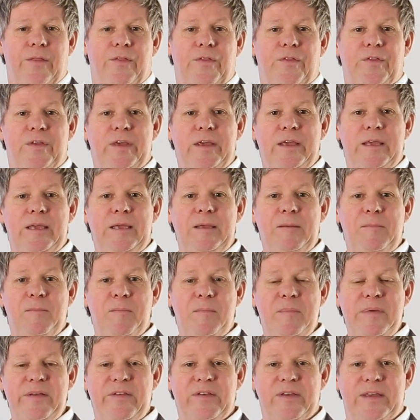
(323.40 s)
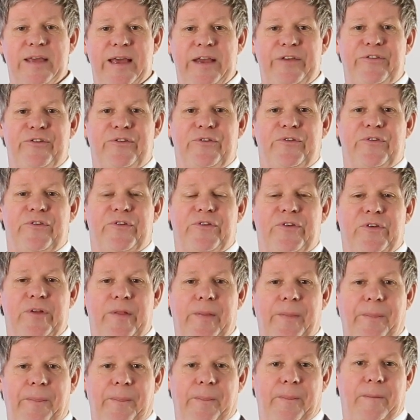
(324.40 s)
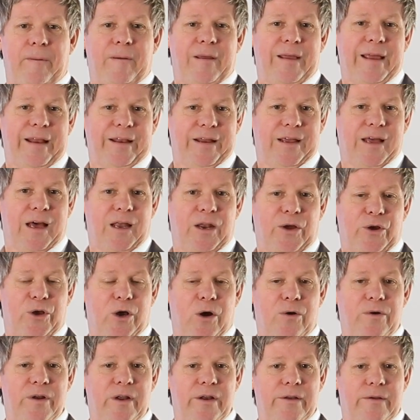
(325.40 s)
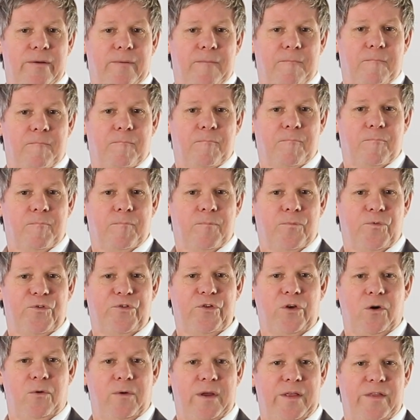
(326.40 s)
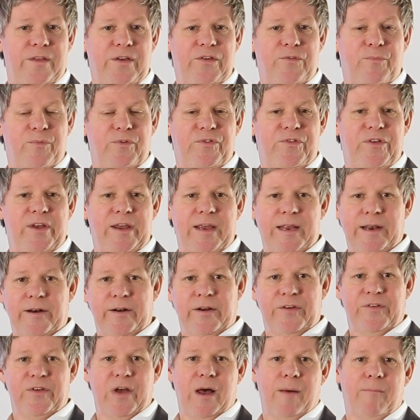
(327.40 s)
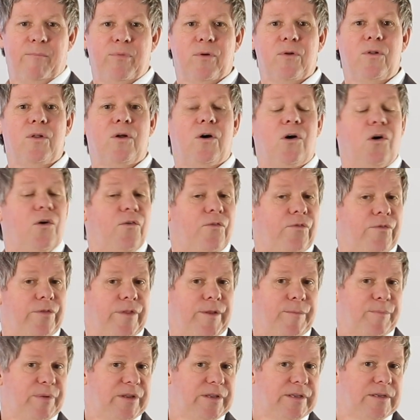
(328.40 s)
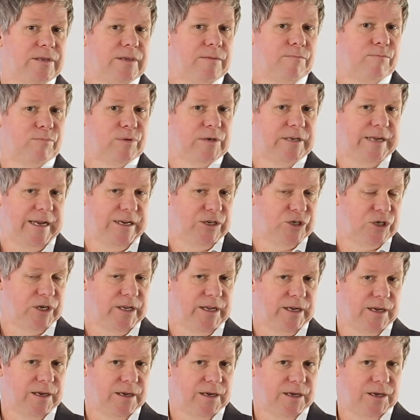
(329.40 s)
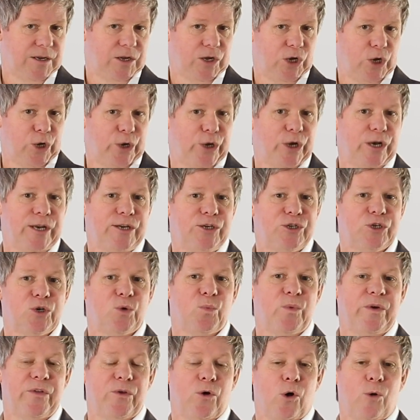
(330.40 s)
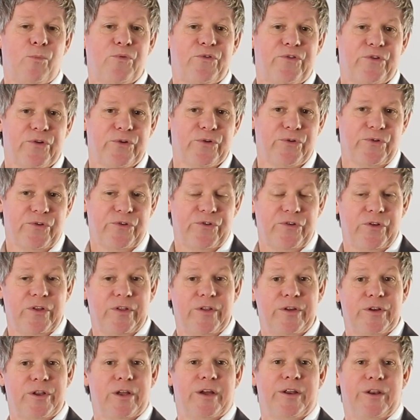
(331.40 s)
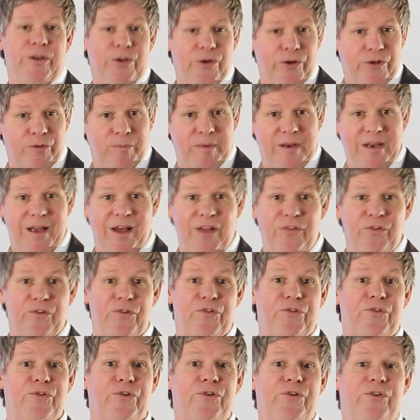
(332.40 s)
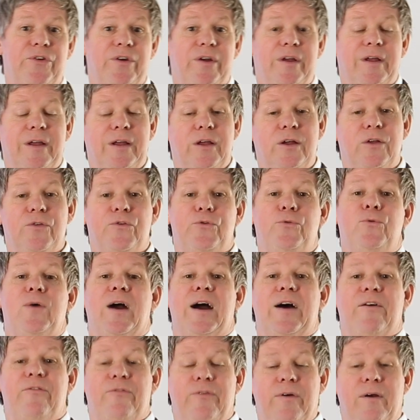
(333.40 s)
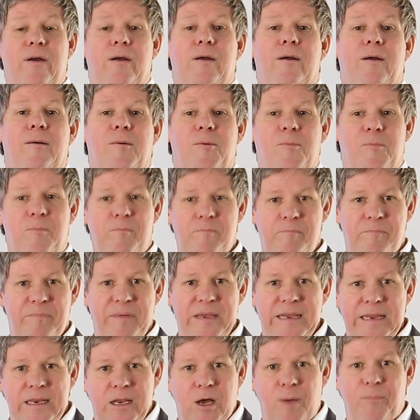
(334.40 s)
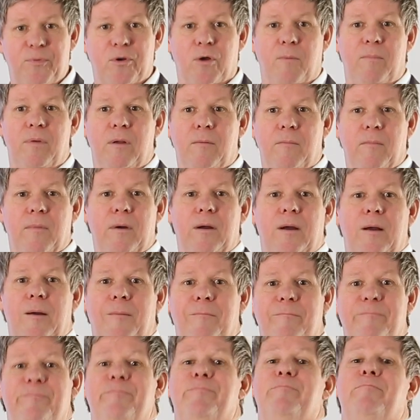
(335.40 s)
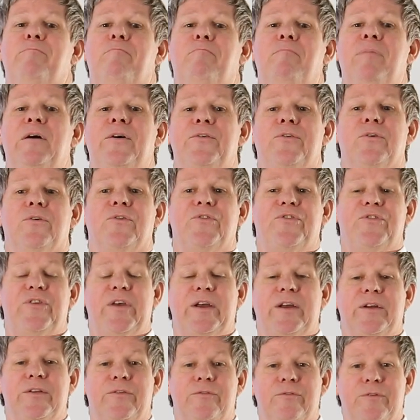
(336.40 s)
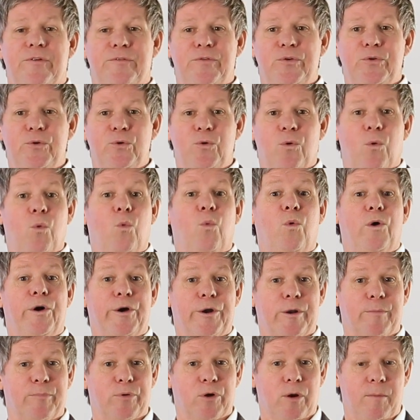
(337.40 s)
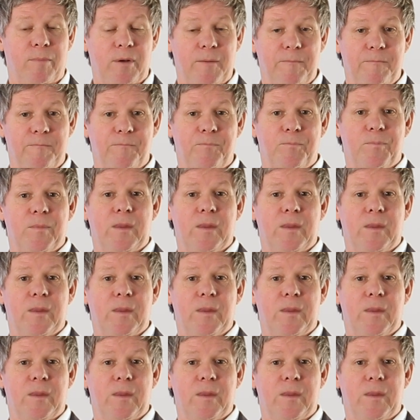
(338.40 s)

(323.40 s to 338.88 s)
The mitigations get color-coded. So in this particular example of the potentially collision with obstacles that had not been understood to have been a problem, but on second review were a problem,